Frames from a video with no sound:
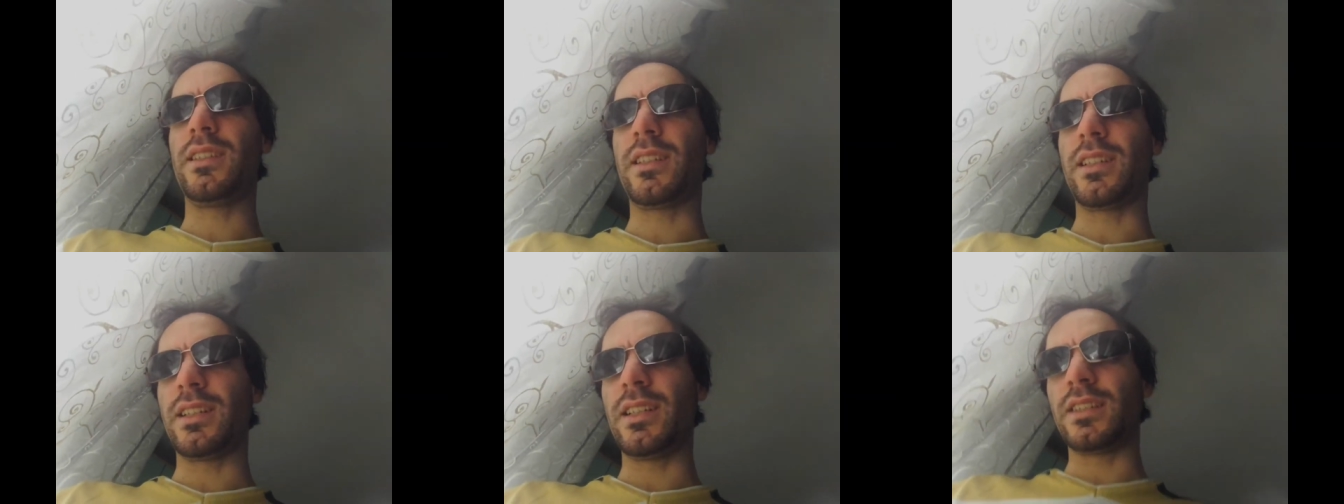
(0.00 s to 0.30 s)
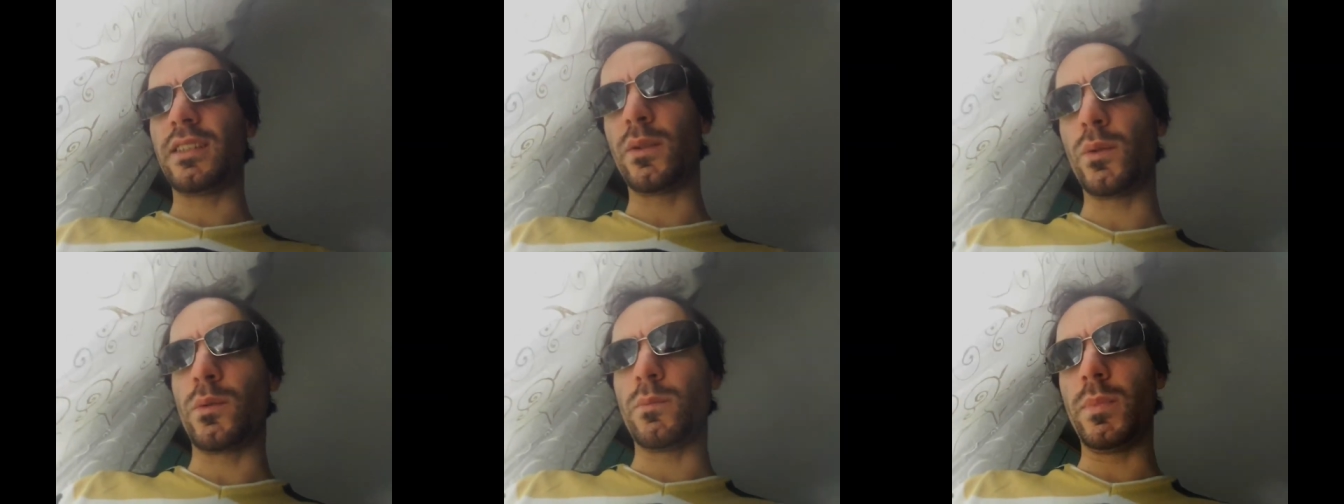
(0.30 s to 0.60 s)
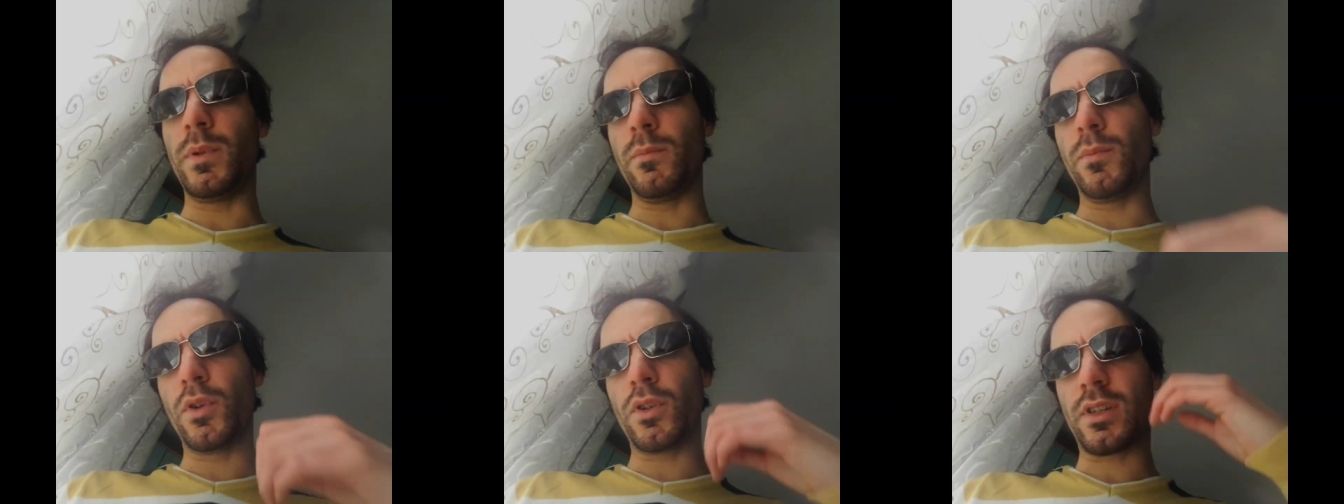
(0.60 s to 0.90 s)
think later will
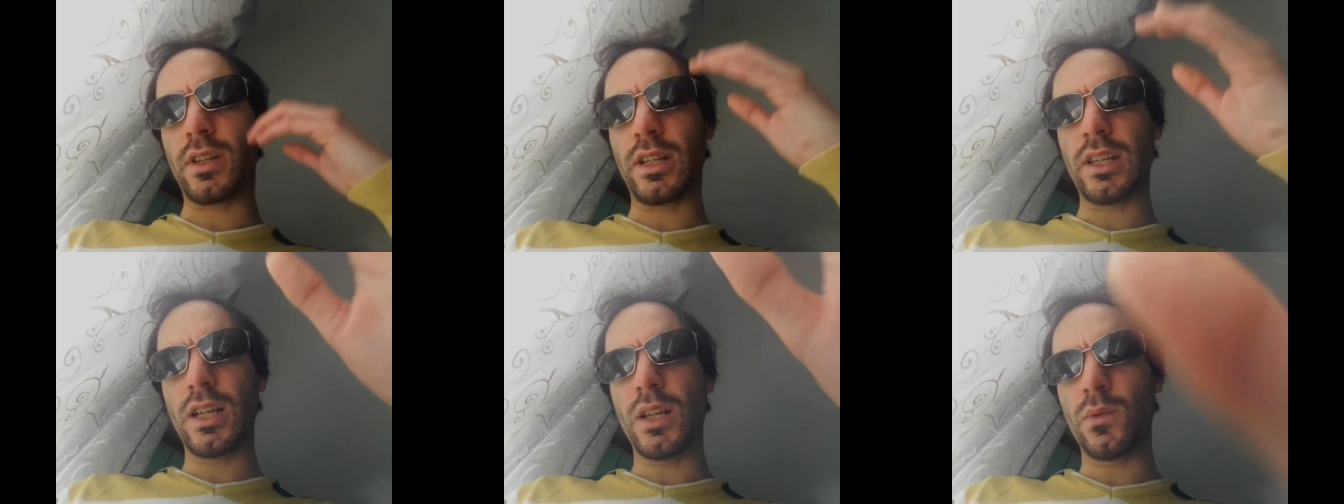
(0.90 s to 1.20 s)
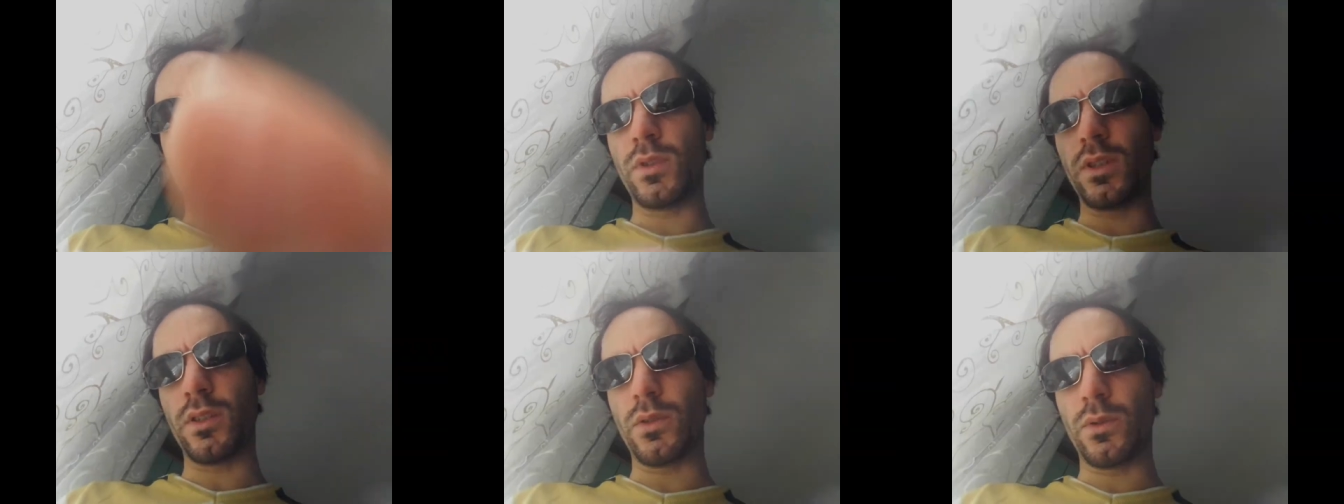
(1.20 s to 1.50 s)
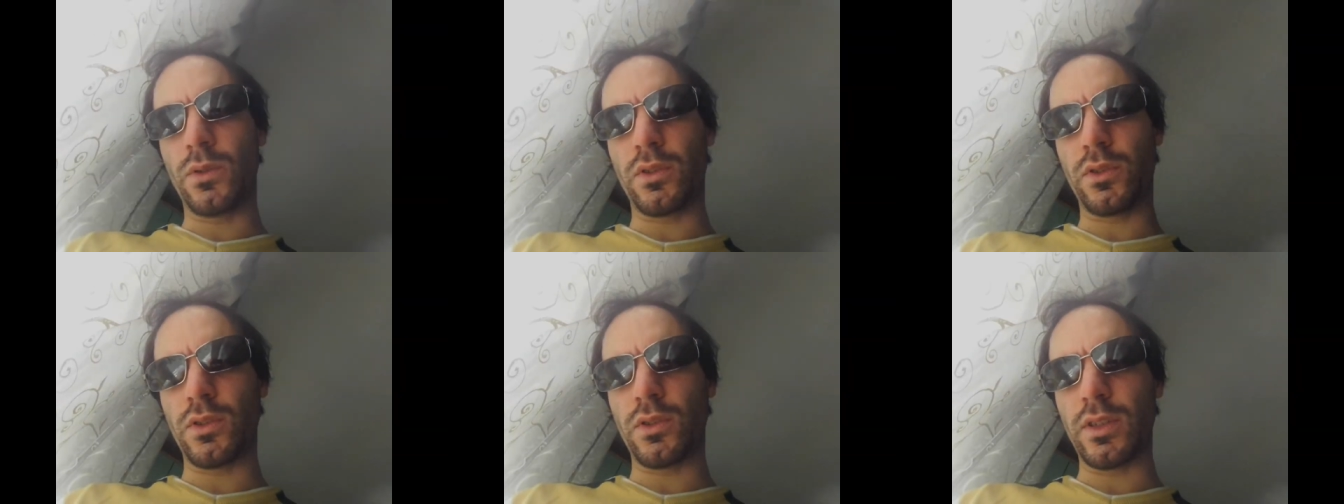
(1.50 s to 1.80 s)
be more cloudy
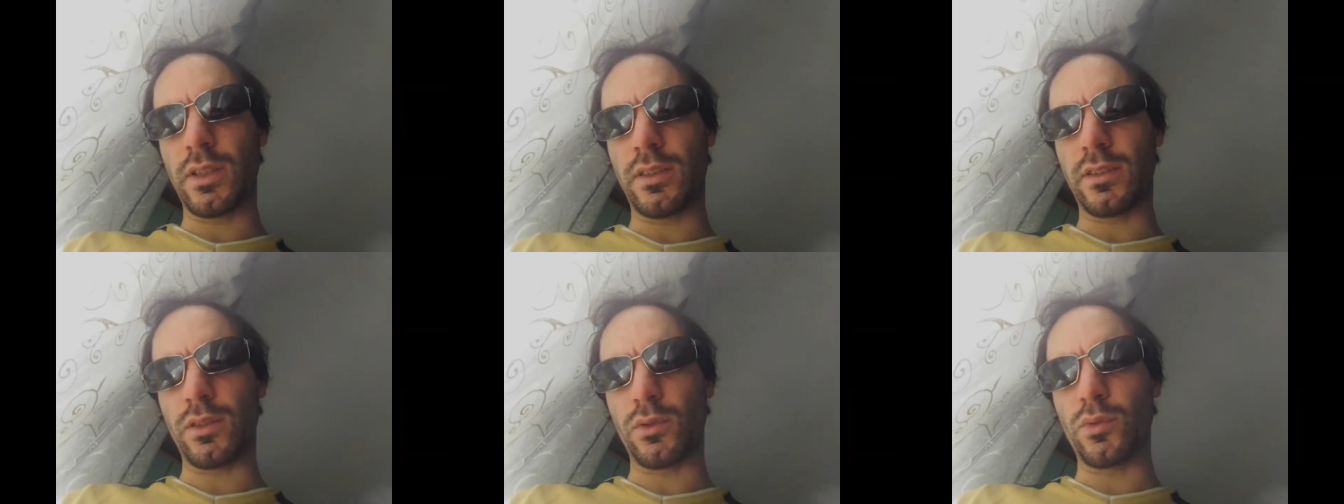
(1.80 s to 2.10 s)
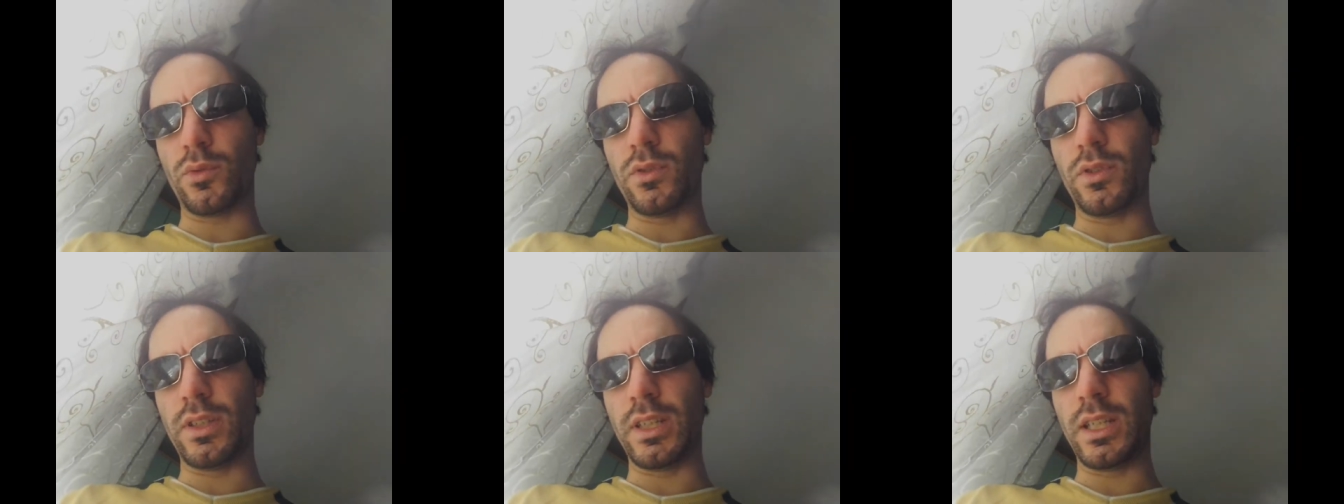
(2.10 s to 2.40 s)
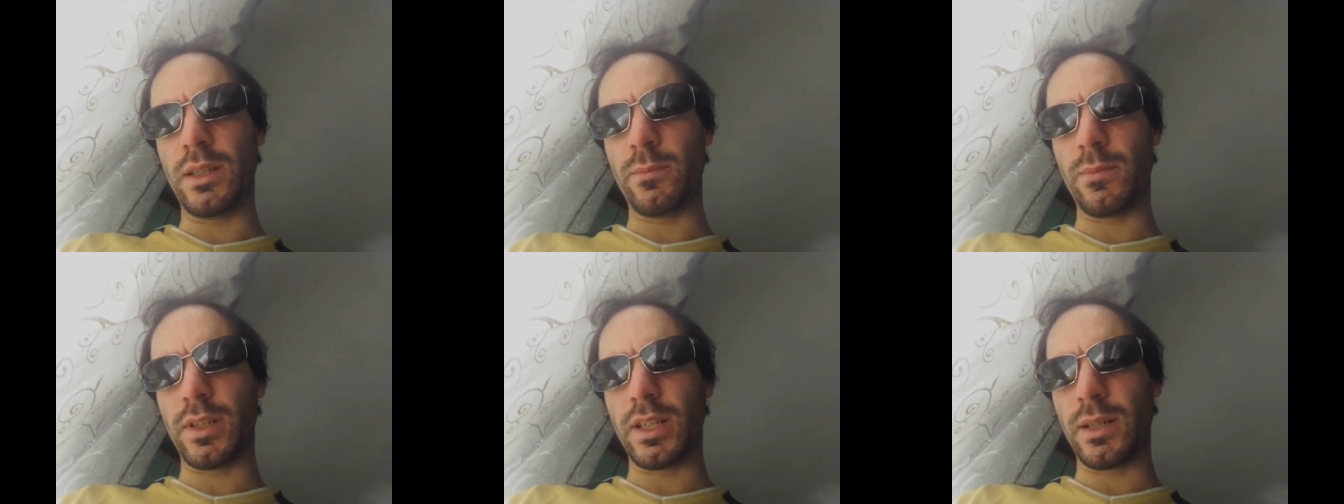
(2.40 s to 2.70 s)
and also that could
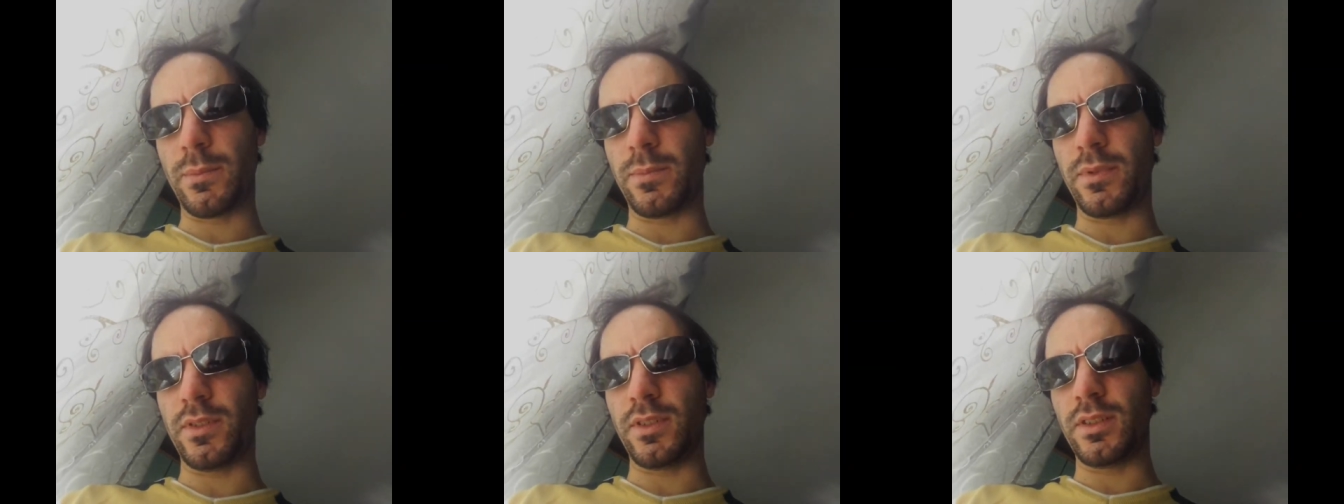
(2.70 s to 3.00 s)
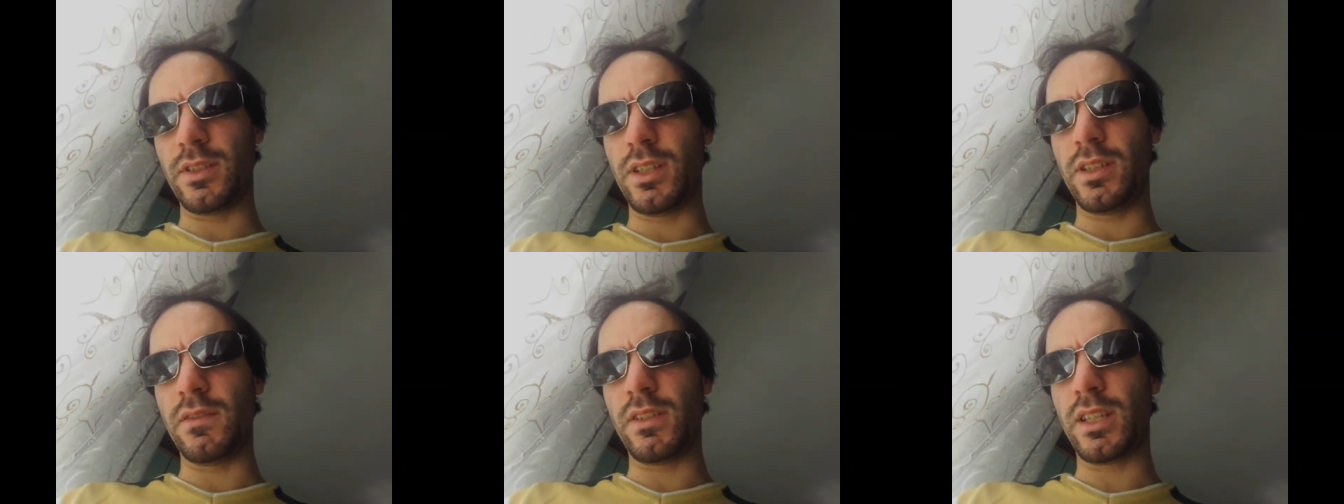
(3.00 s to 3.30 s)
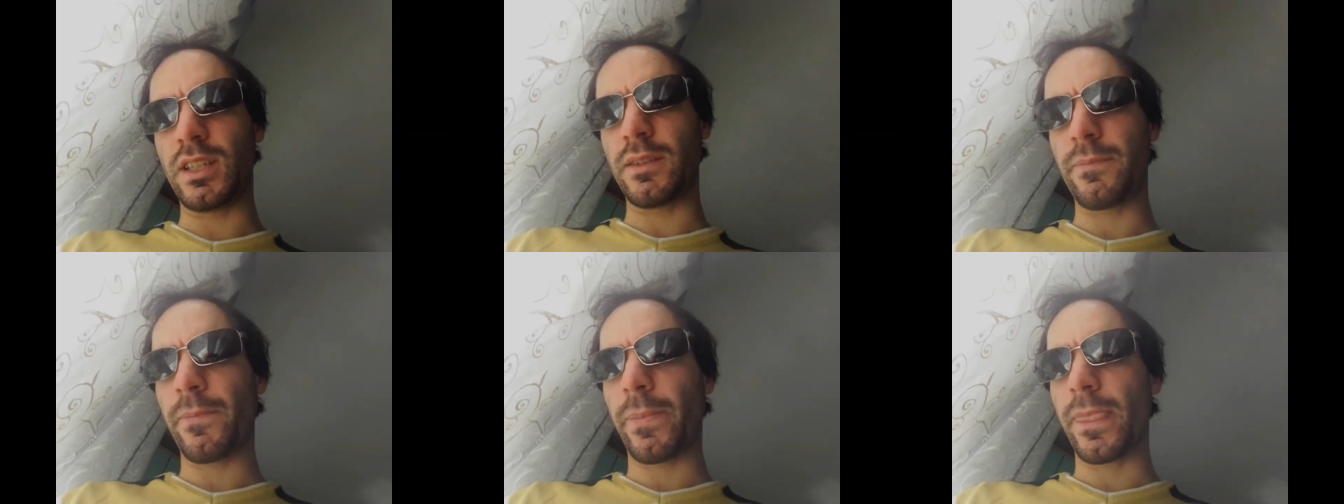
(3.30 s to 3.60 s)
rain perhaps in the
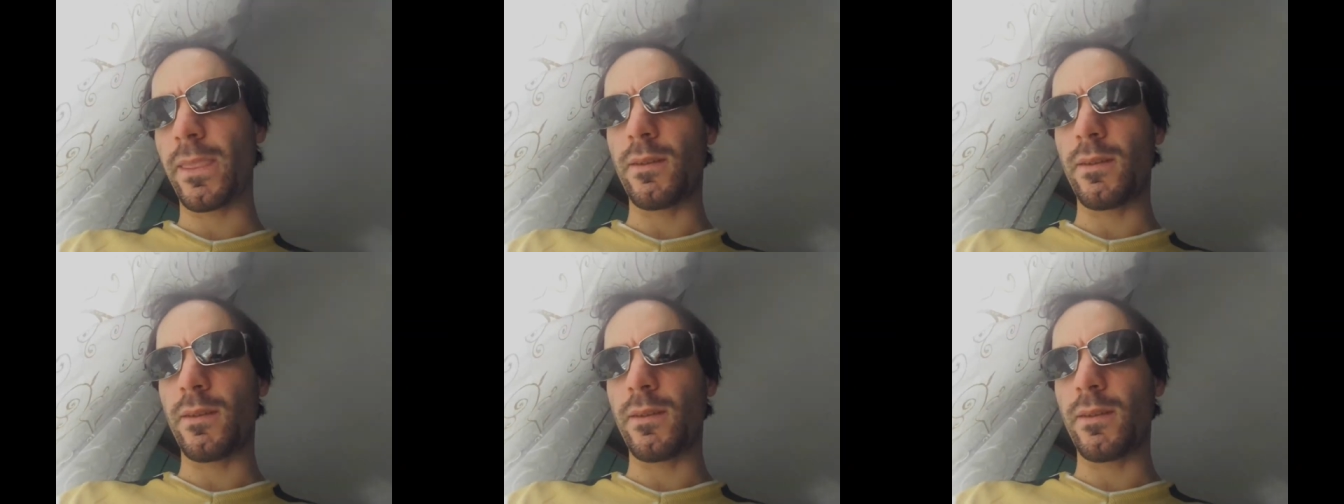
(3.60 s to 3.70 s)
evening.